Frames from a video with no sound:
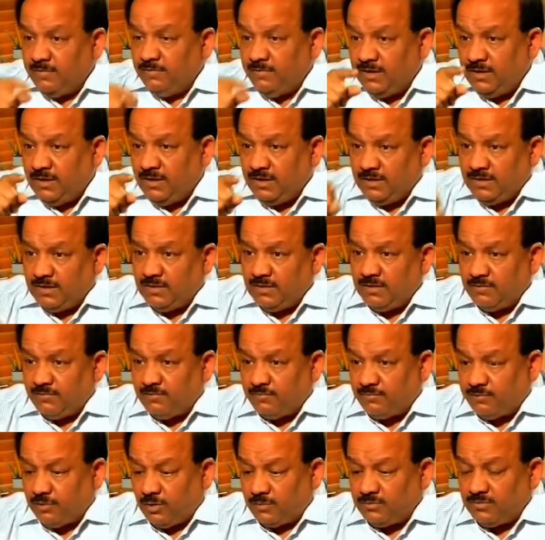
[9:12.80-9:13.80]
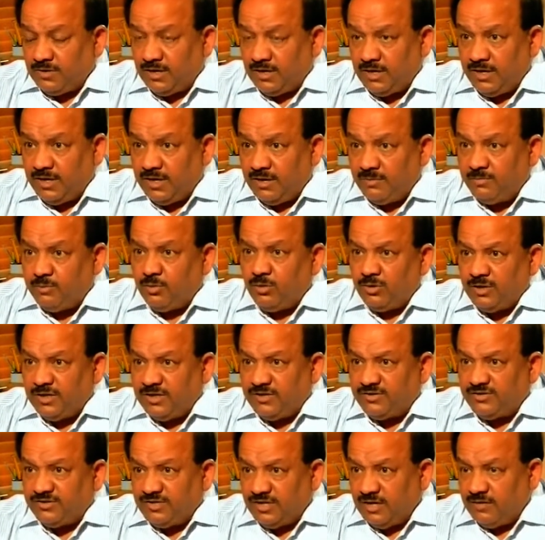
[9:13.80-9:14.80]
we from the
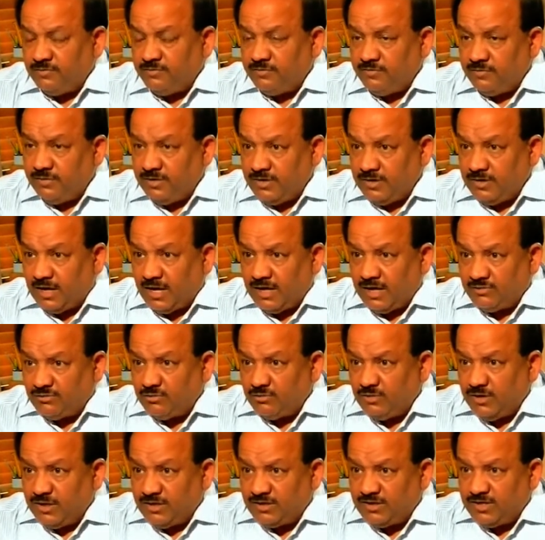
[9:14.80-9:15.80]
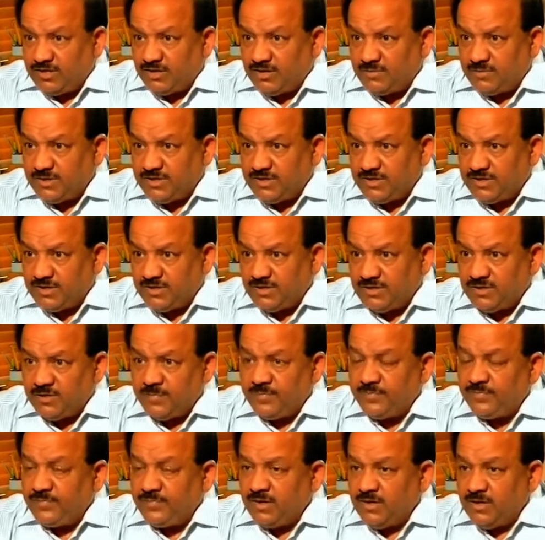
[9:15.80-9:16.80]
airport itself we isolate that
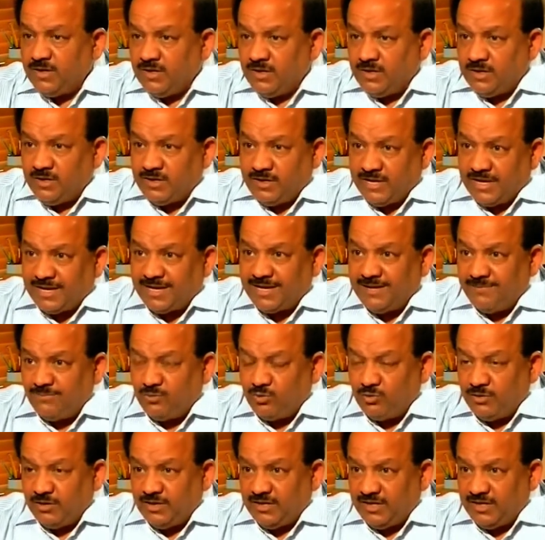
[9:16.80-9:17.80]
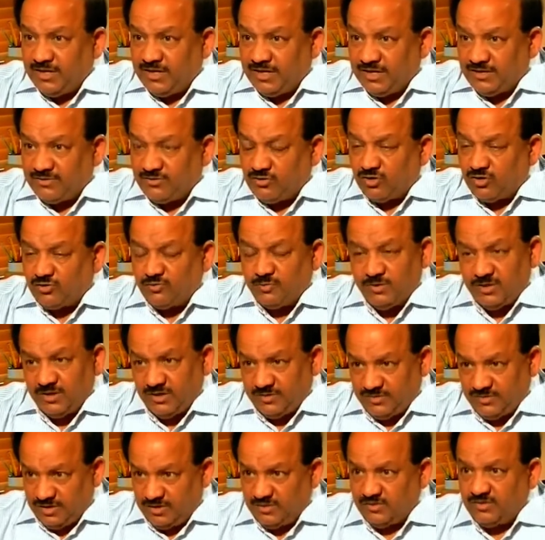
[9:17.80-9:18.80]
patient take him to a nearest
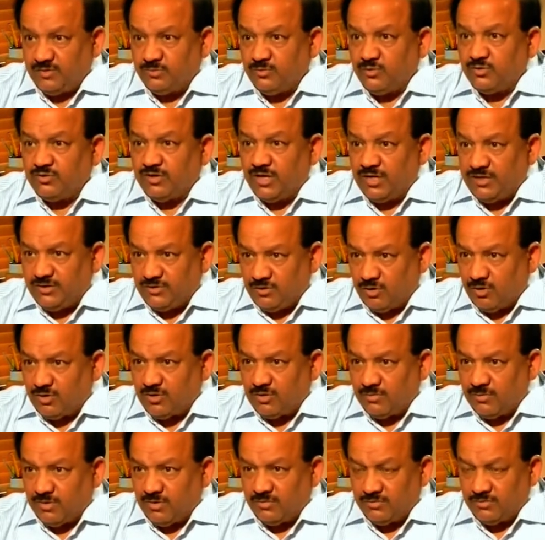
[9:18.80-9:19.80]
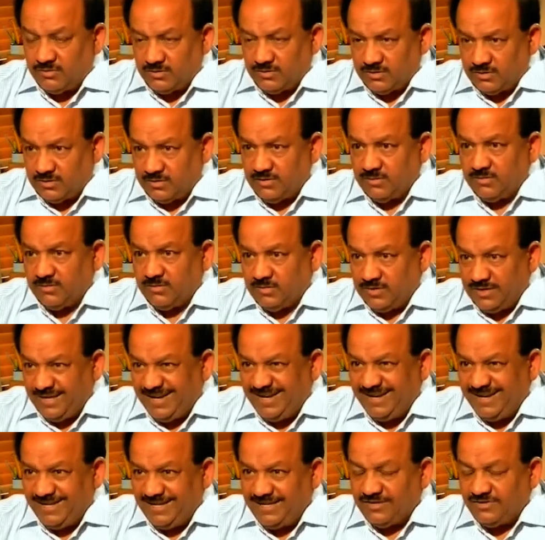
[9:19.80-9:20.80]
hospital. Say, suppose I talk about uh,
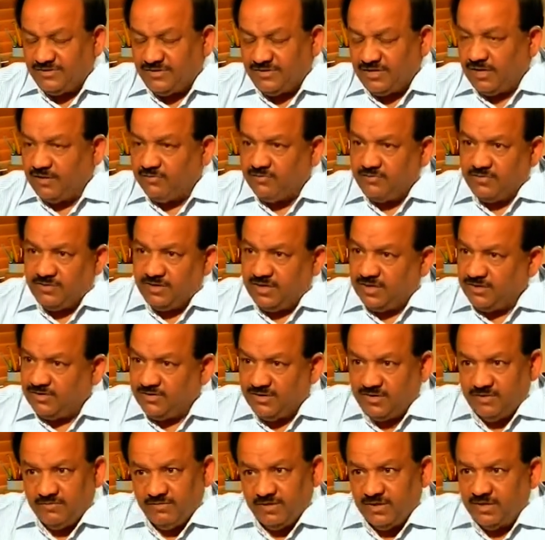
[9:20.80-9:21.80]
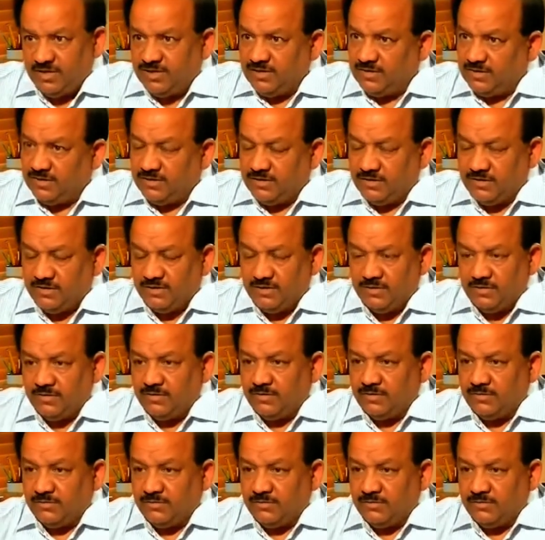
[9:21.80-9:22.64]
Delhi itself. There is a very uh,